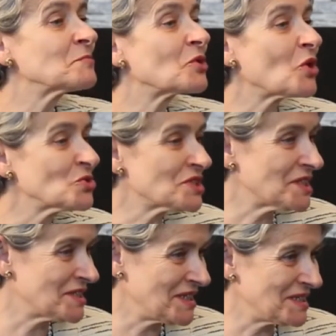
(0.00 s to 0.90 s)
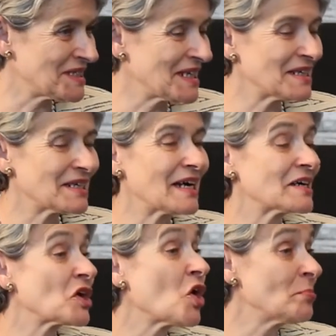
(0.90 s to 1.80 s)
processes
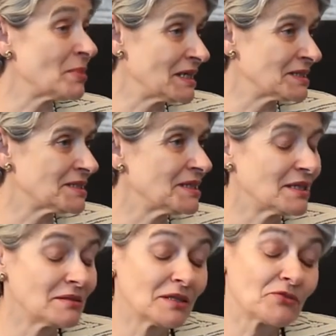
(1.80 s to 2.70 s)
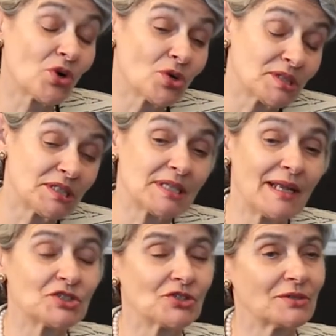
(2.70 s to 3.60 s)
are complex, and of course it's
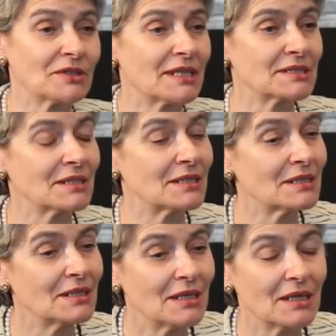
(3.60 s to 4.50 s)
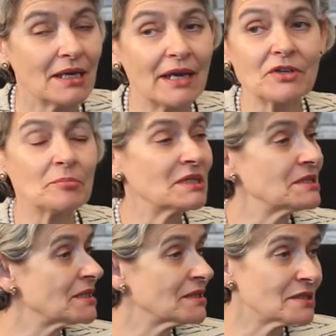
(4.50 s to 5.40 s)
natural that every
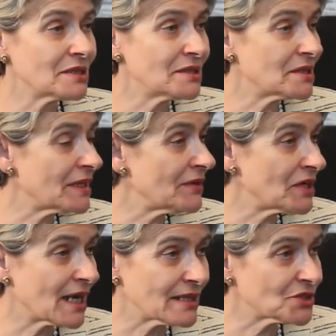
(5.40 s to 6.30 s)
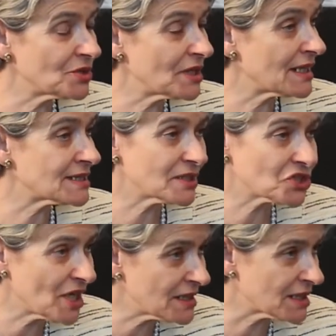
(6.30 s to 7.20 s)
political leader in every country has an
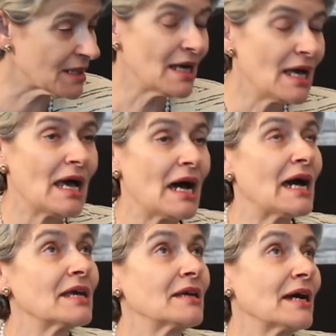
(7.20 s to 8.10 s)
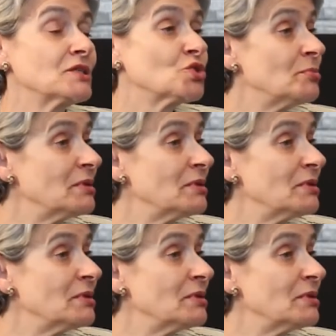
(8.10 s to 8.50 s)
agenda. I do